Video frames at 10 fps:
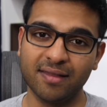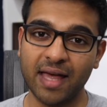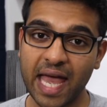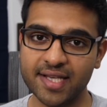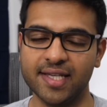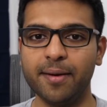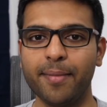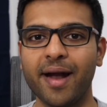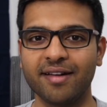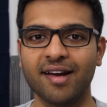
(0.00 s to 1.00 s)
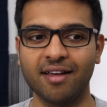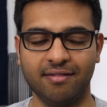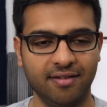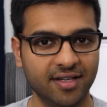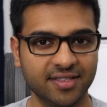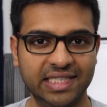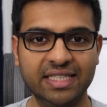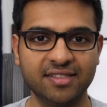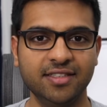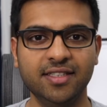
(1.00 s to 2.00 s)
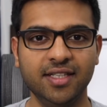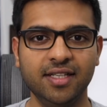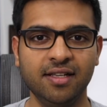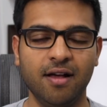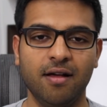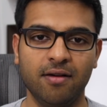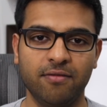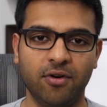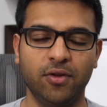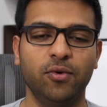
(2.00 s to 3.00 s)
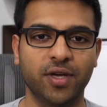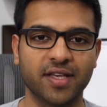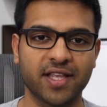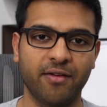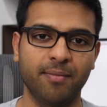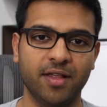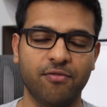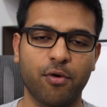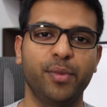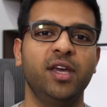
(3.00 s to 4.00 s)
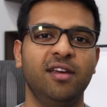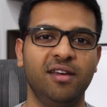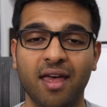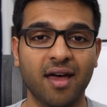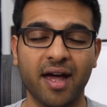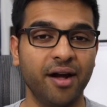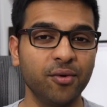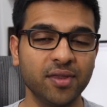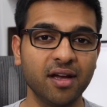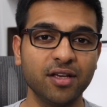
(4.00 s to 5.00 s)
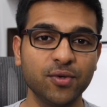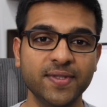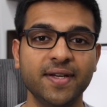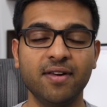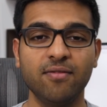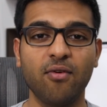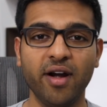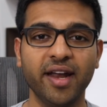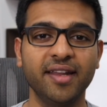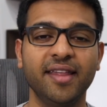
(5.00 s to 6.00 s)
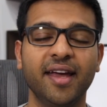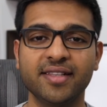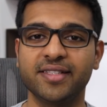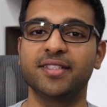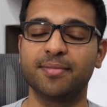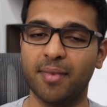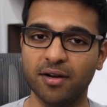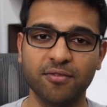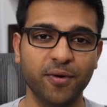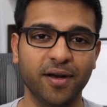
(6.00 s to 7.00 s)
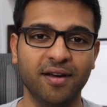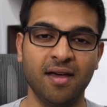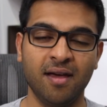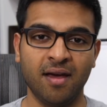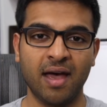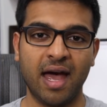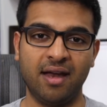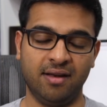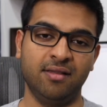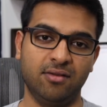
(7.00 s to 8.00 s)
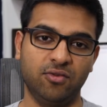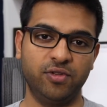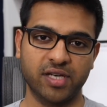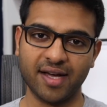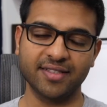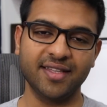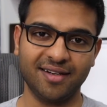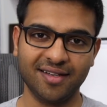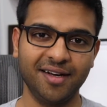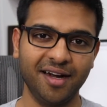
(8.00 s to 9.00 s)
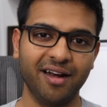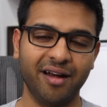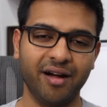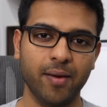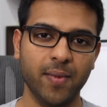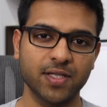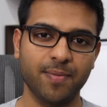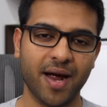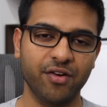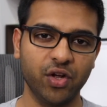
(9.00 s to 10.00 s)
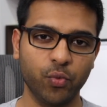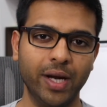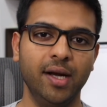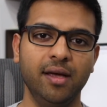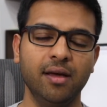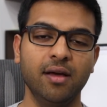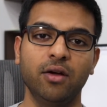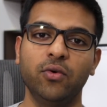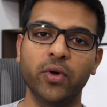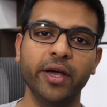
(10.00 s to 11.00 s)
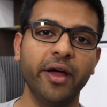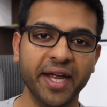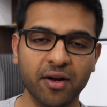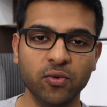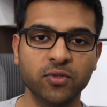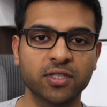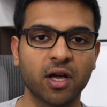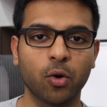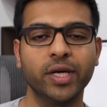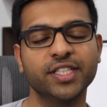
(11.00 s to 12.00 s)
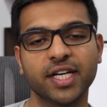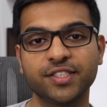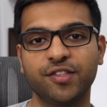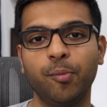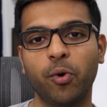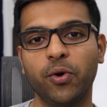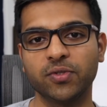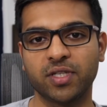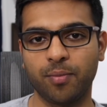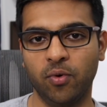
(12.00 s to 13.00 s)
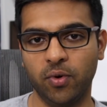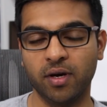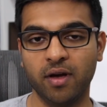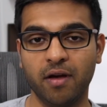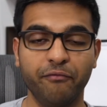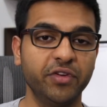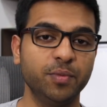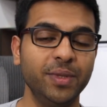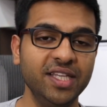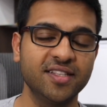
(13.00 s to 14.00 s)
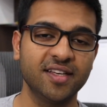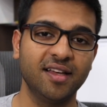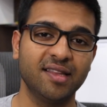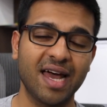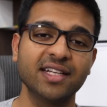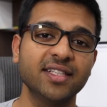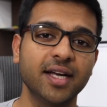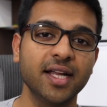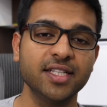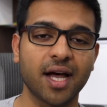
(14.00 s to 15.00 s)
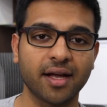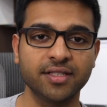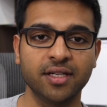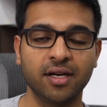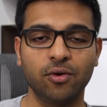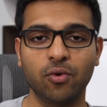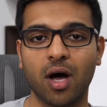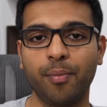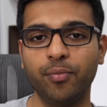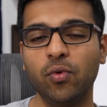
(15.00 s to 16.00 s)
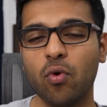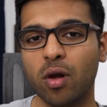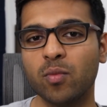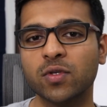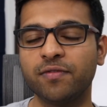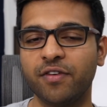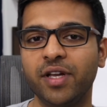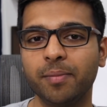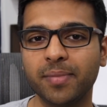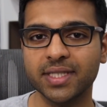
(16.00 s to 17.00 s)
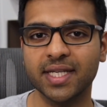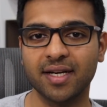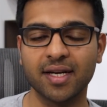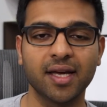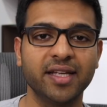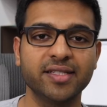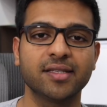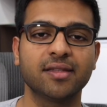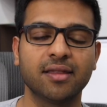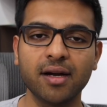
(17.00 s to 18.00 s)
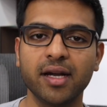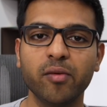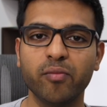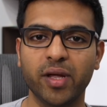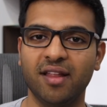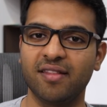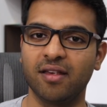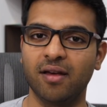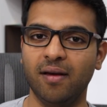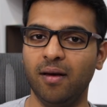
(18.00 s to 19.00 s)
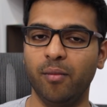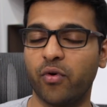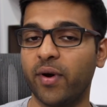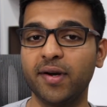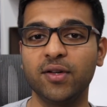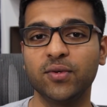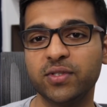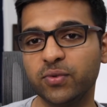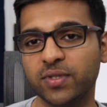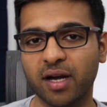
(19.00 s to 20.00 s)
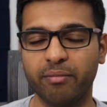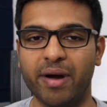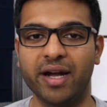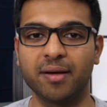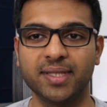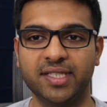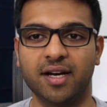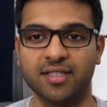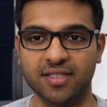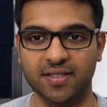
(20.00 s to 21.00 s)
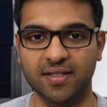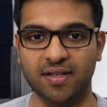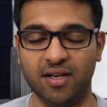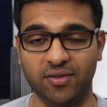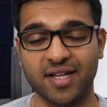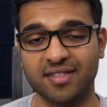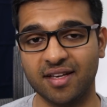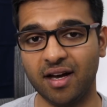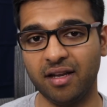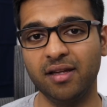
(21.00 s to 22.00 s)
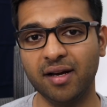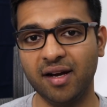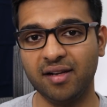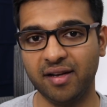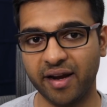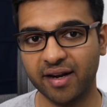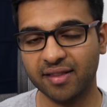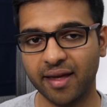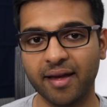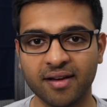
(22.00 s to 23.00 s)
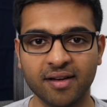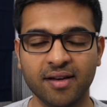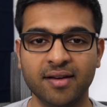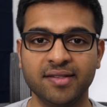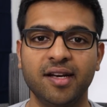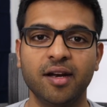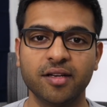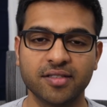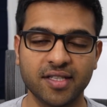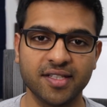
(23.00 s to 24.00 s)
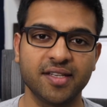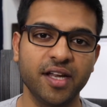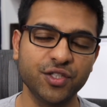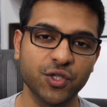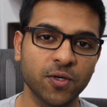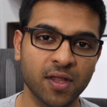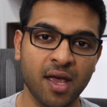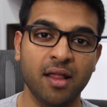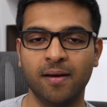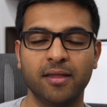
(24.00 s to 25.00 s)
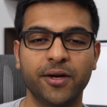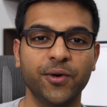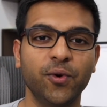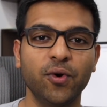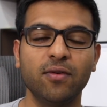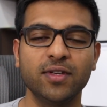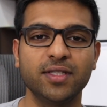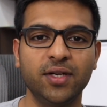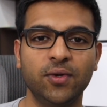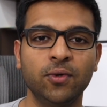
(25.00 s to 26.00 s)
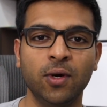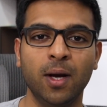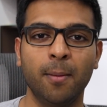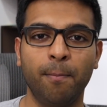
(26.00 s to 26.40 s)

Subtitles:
the excellent battery life seals the deal for the Nokia 7 Plus for me. I don't think a user will want anything else in a smartphone. And to charge that 3800 mAh battery quickly, Nokia includes Quick Charge 3.0 support, which means the handset can charge to up to almost 50% in just 30 minutes, provided you use a compatible charger. Now that's another great thing since it ensures that you don't always need to